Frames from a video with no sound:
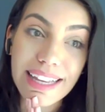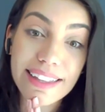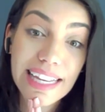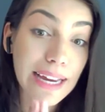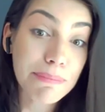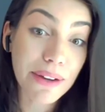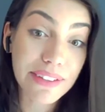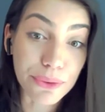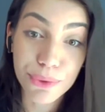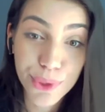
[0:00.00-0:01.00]
think about
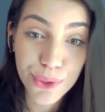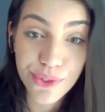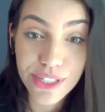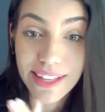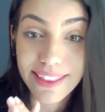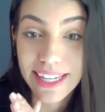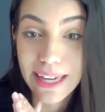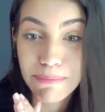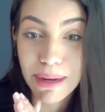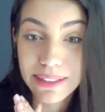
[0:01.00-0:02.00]
the rules, think
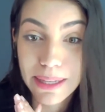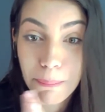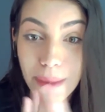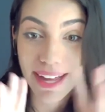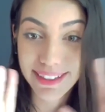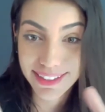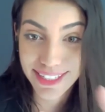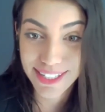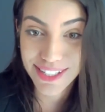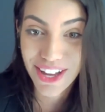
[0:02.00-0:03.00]
about the
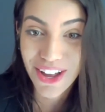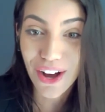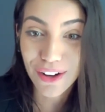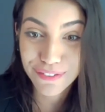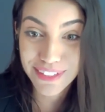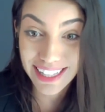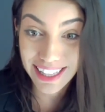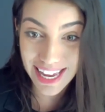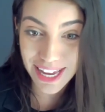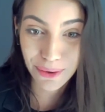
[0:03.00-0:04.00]
patterns of the
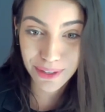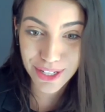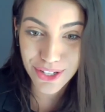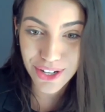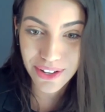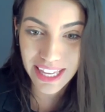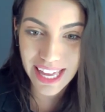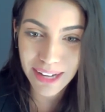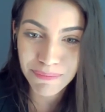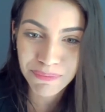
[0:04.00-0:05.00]
language,
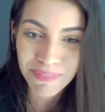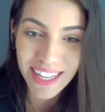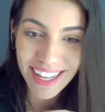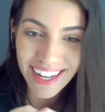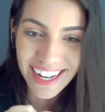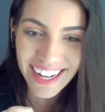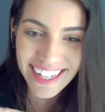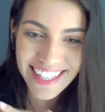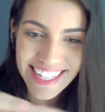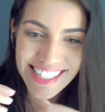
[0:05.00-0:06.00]
okay?
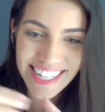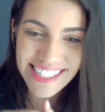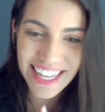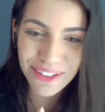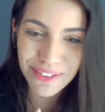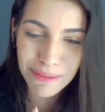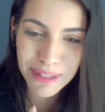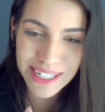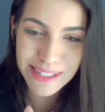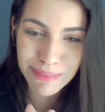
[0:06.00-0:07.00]
This I say in
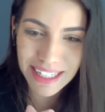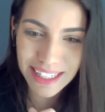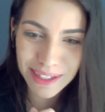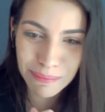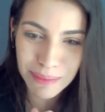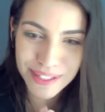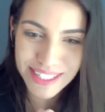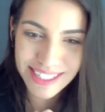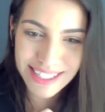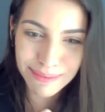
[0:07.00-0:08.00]
grammar is my little
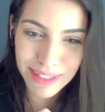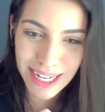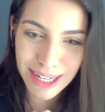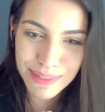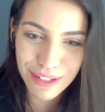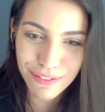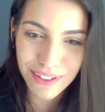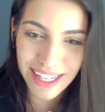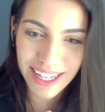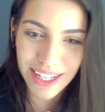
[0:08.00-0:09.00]
monster sometimes. I feel
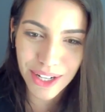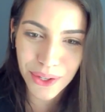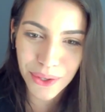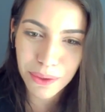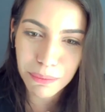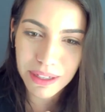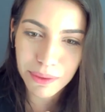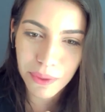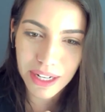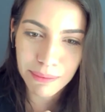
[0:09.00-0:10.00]
like I know, but
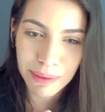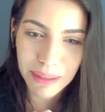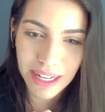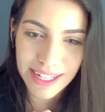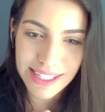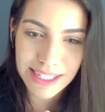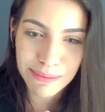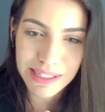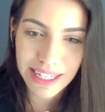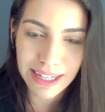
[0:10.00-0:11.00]
when I'm applying,
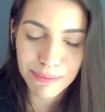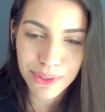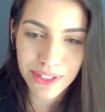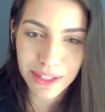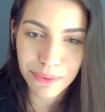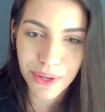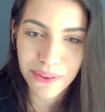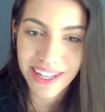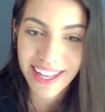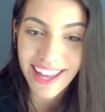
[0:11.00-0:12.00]
seems like I'm doing it
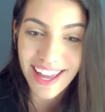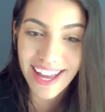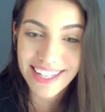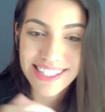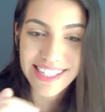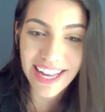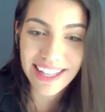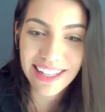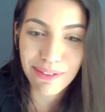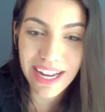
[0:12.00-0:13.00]
wrong.
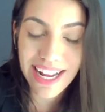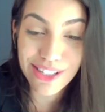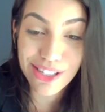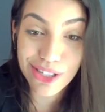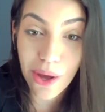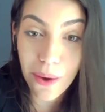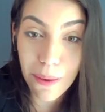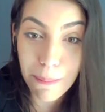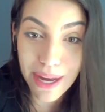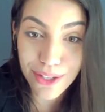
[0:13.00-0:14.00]
Exactly, right? It's
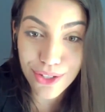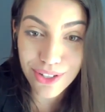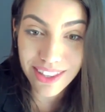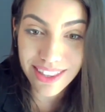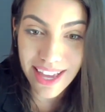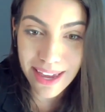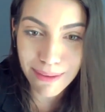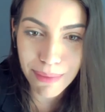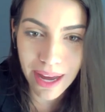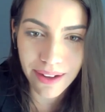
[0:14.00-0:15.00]
so much to think
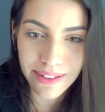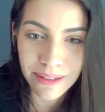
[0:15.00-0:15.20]
about.